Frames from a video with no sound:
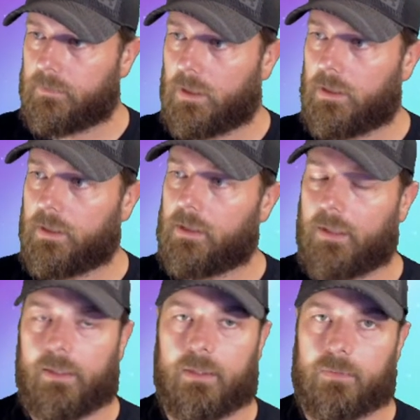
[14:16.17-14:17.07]
Early
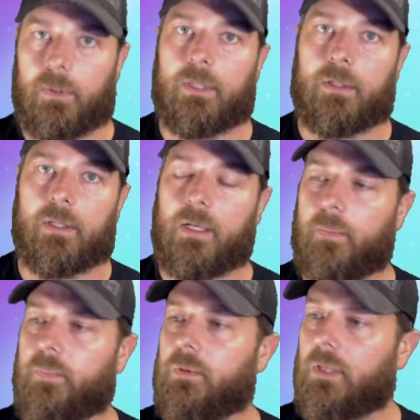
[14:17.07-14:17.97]
on, that's really going to
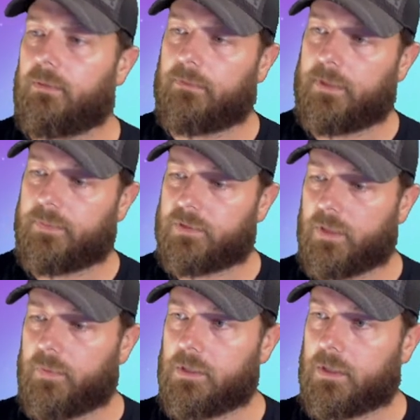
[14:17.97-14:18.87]
help you level up
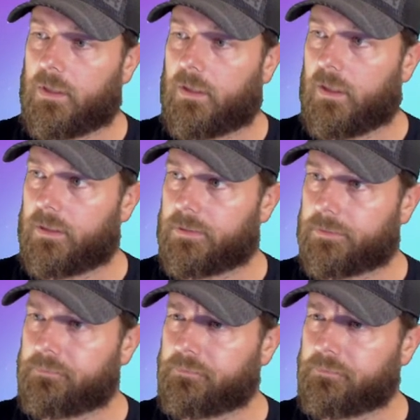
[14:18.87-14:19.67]
some of your cards.